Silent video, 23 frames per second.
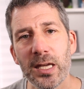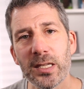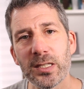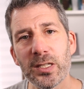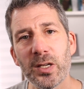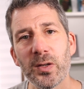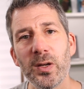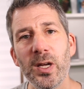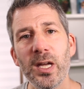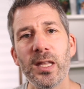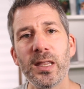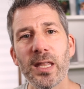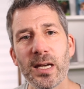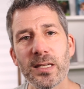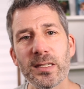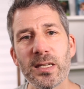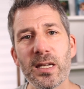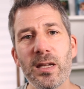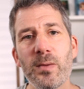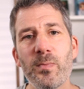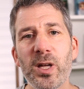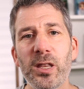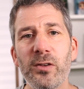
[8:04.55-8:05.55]
So
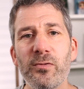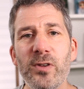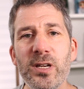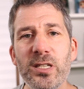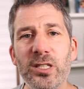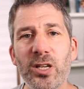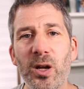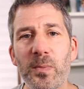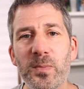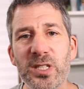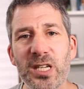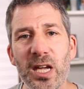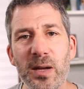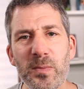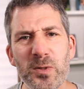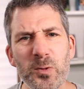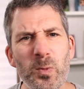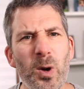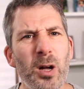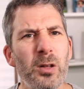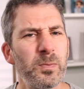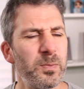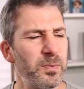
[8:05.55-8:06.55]
that's it, my three top
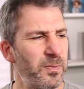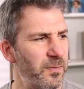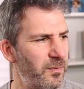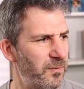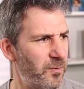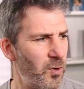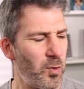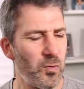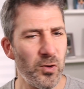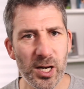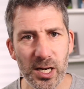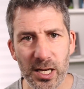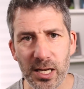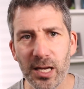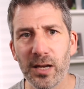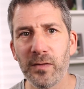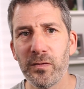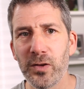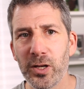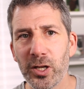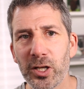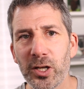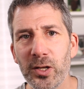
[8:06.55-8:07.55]
tips. Well, four really,
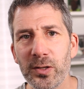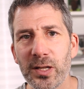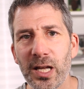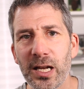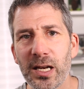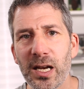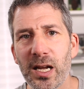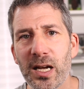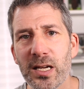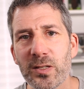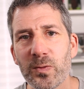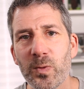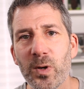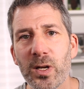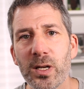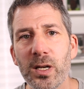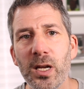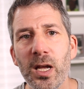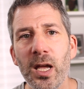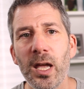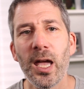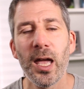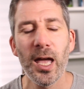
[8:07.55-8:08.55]
if you include that last
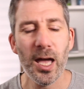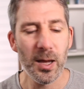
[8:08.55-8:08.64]
one.